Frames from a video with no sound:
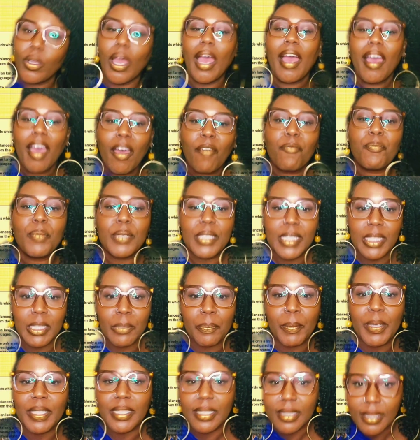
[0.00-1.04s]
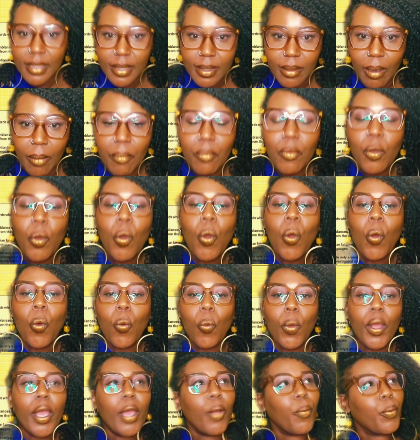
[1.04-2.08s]
I participated in some
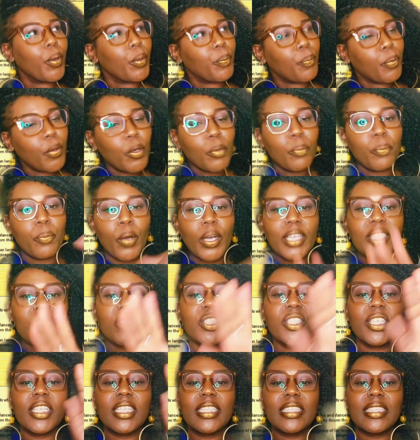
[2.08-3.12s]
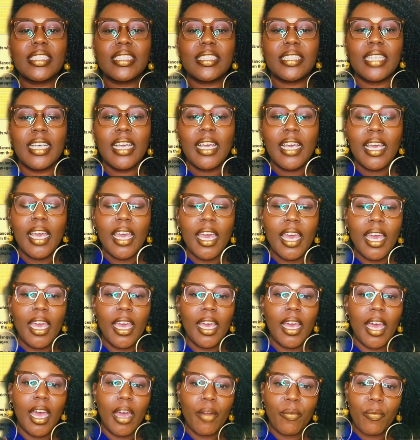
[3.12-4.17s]
where we put branches
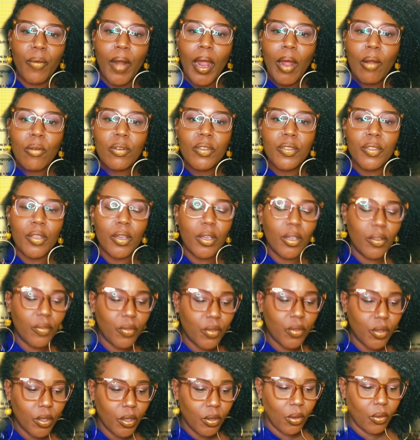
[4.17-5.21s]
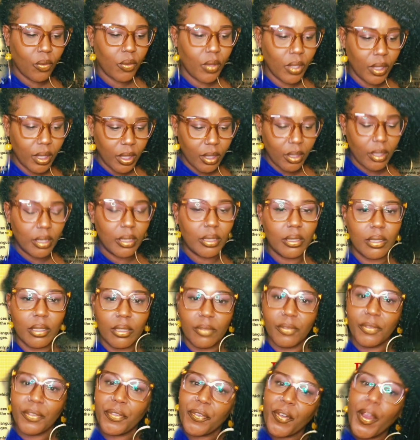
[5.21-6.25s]
around the, the little
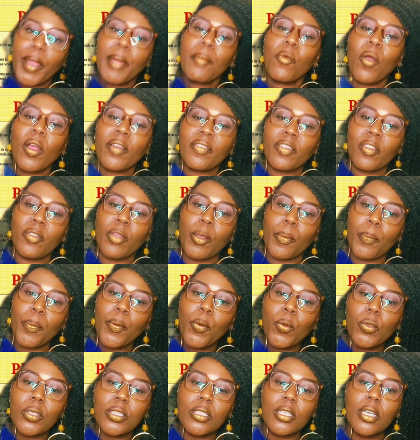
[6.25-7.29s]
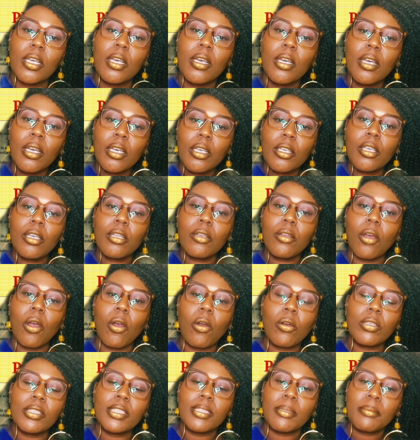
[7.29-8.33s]
framework that they put,
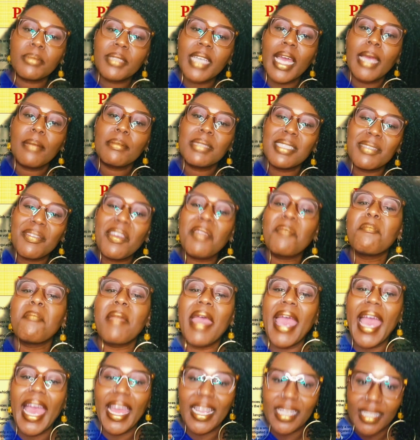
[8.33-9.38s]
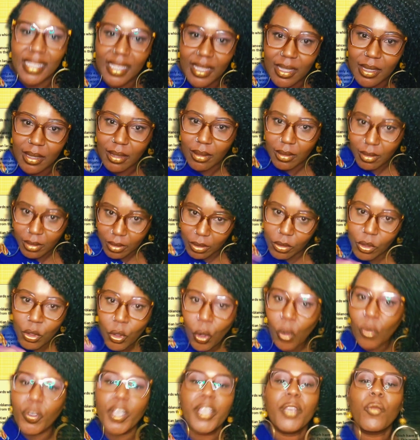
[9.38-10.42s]
sometimes even mats,
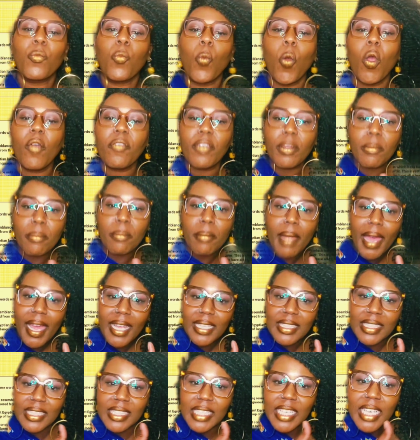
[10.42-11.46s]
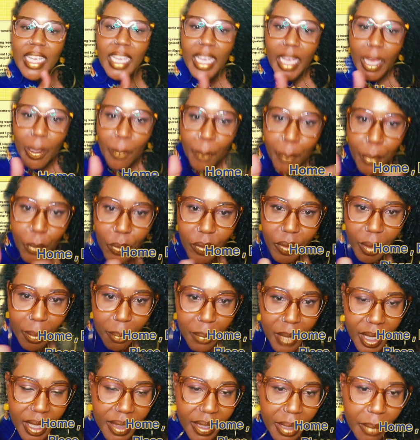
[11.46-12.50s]
already woven mats, and put
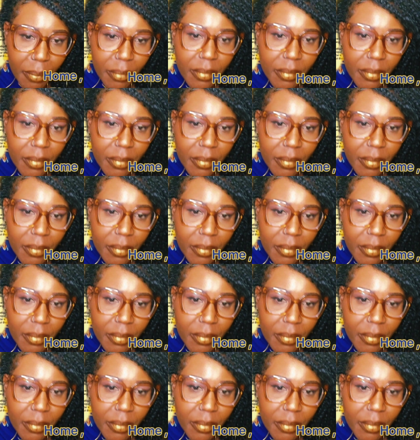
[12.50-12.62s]
them in